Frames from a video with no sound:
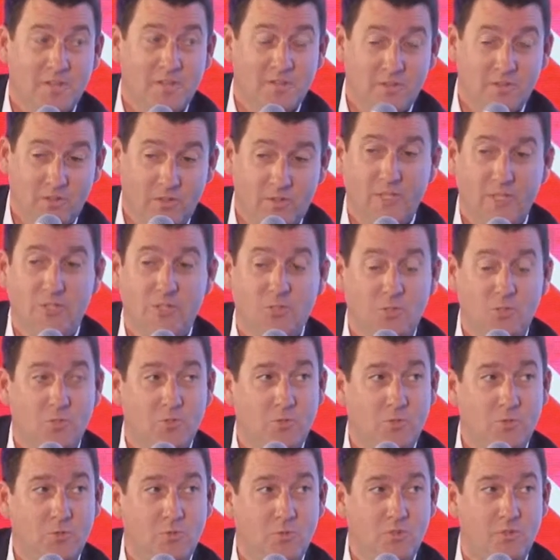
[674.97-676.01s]
It leads you
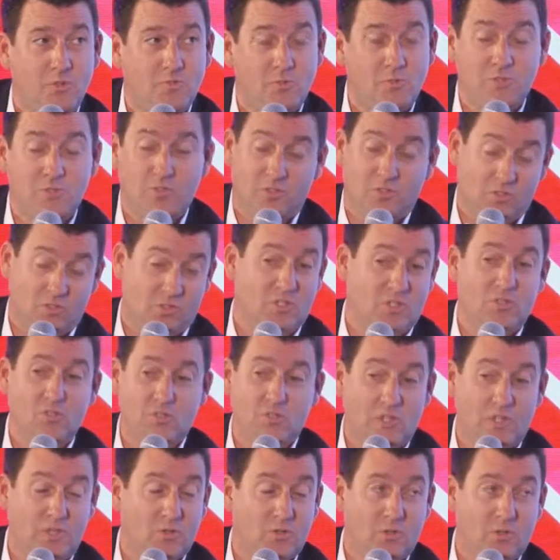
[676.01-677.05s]
to different decisions,
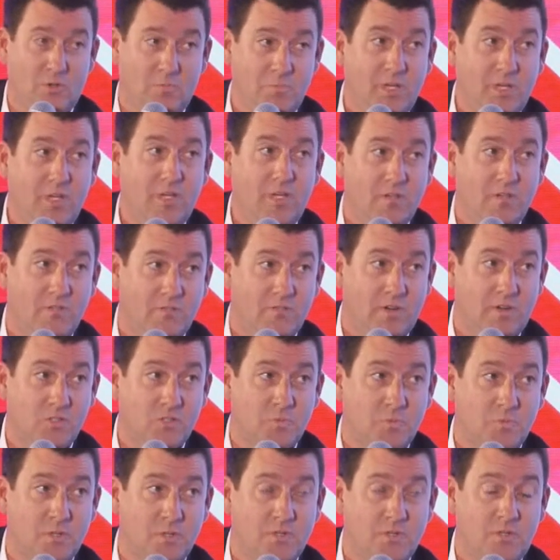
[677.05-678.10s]
either on media
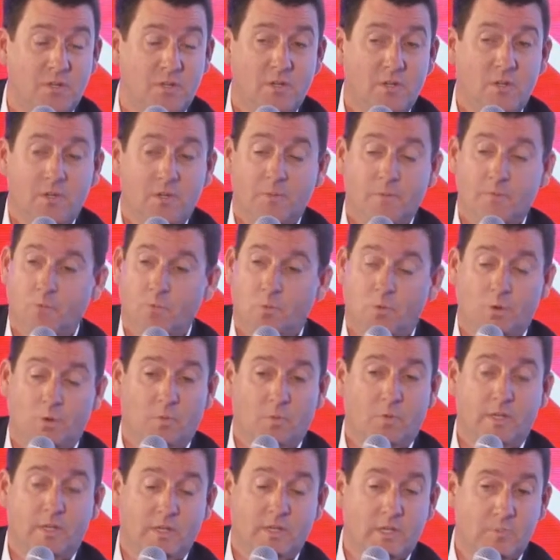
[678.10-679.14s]
investment or
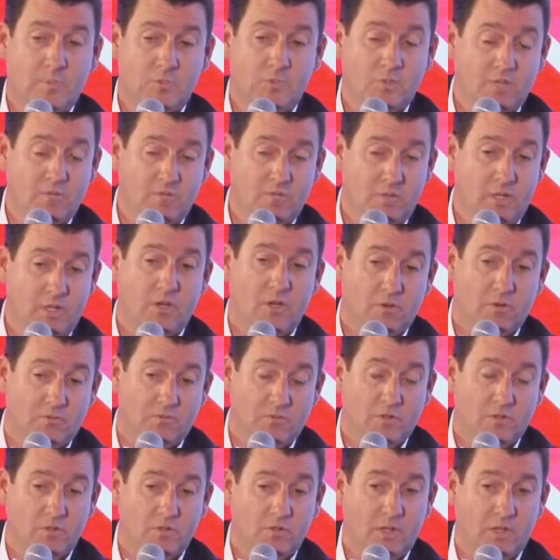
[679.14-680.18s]
when it comes to video,
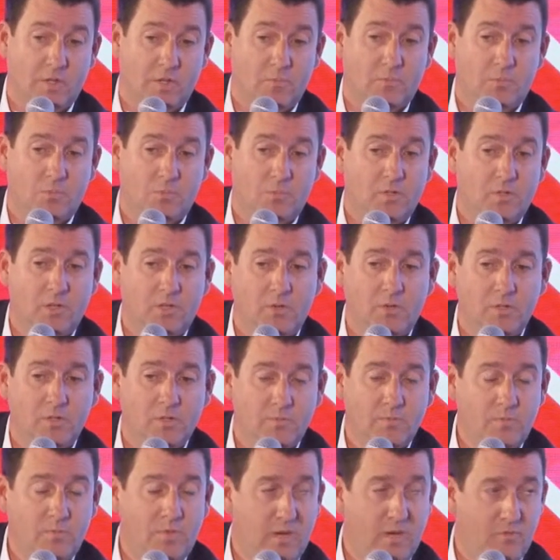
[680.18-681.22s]
for example. We know the
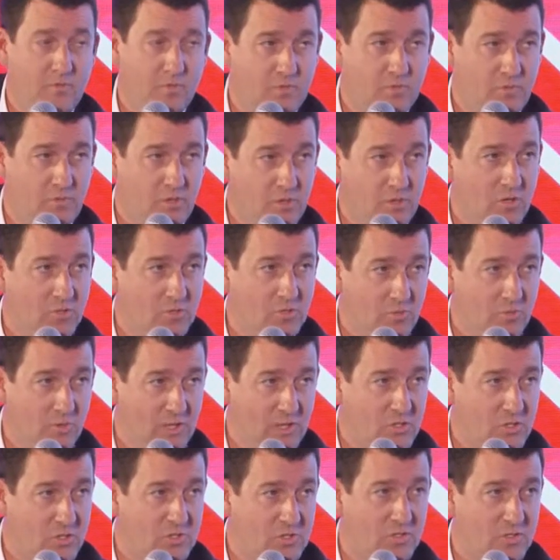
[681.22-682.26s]
average video
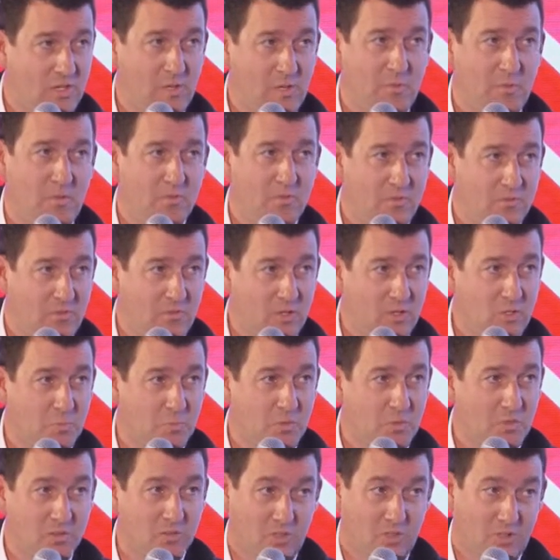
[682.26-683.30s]
duration time on
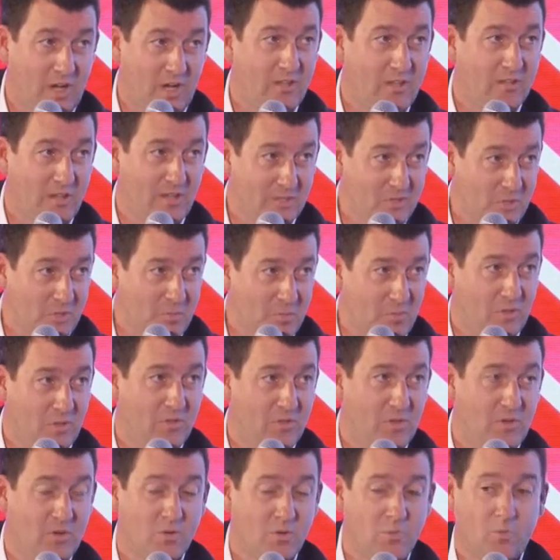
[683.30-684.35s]
Facebook is a lot less than we
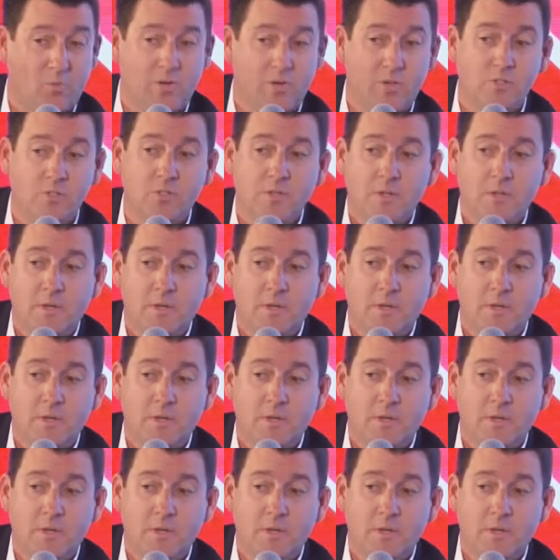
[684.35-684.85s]
thought it was.